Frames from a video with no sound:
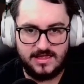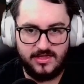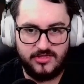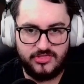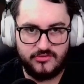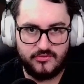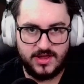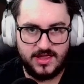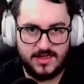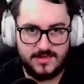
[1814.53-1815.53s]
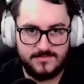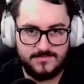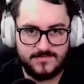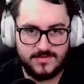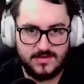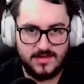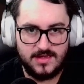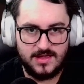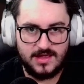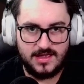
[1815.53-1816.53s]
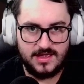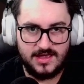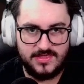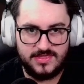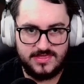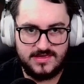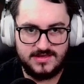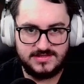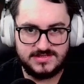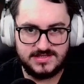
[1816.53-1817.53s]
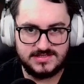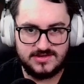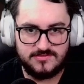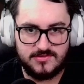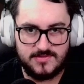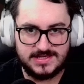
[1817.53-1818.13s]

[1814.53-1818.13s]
3. And this is going to be my